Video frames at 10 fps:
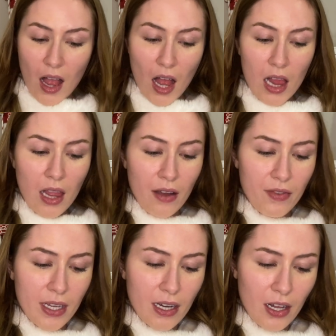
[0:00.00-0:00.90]
A
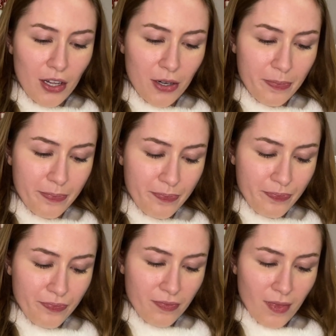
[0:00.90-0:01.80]
lovely color.
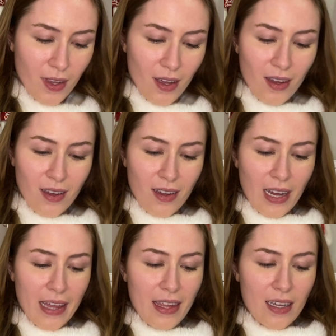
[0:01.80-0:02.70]

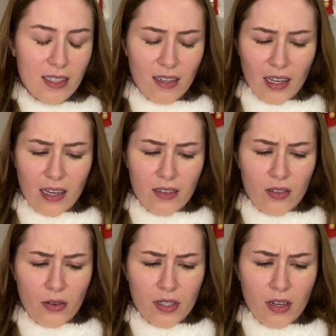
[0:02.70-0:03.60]
I think it's the light...
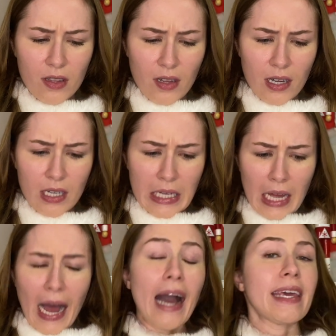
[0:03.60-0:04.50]
No, it's not the light.
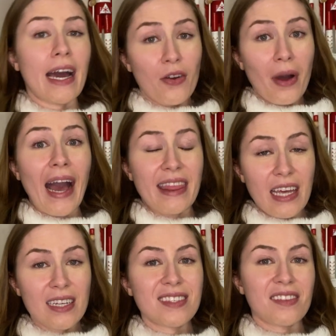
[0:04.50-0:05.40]
Yeah, no, I think
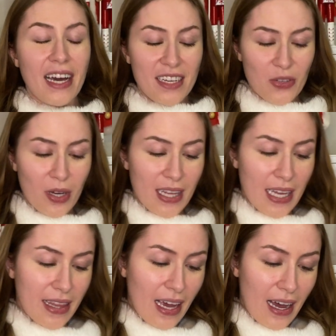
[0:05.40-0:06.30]
it's the lightest one that
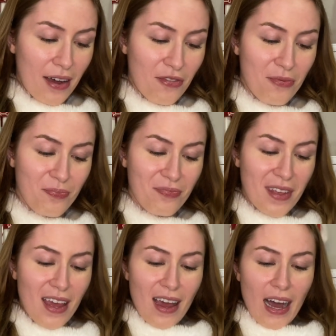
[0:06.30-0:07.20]
they have.
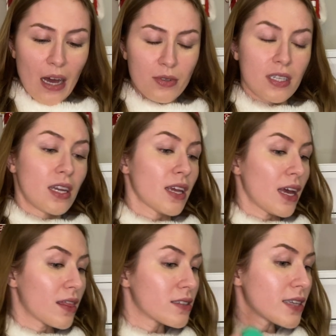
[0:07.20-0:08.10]
I was gonna get
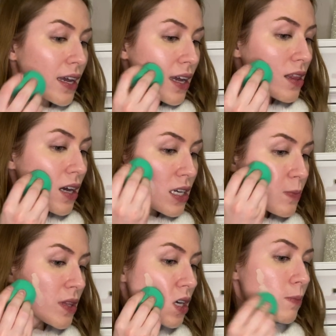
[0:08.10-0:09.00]
the second lightest, but
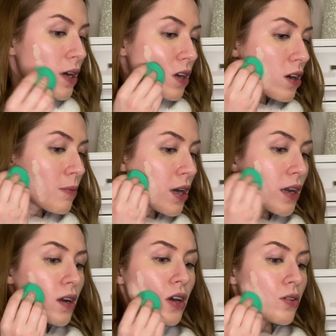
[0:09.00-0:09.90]
then I'm like, no,
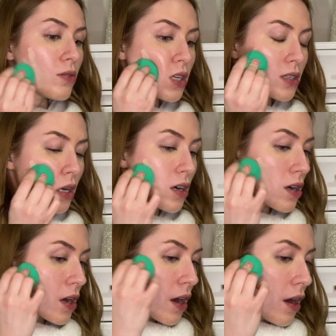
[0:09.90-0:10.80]
Monica, you need to
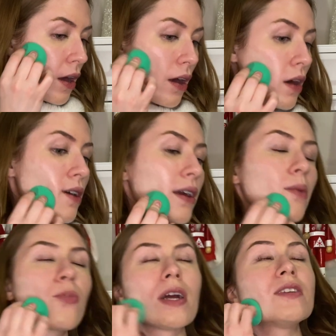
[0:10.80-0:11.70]

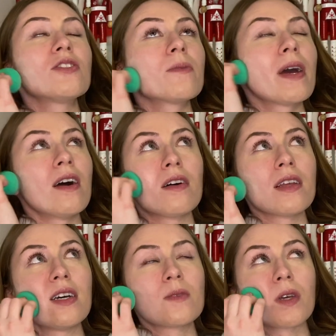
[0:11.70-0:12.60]
embrace your
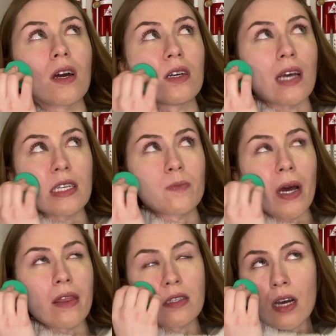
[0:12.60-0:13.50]
paleness, because I spent
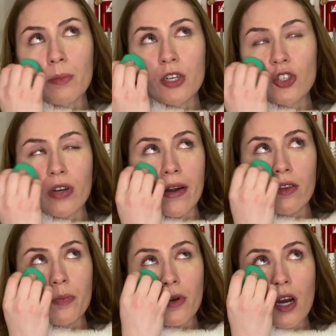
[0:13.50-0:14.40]
the summers trying to
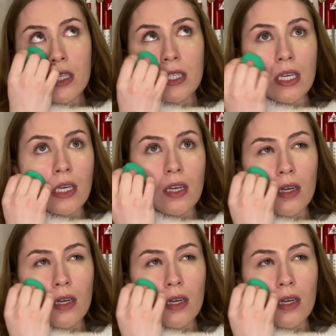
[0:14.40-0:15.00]
look bronzy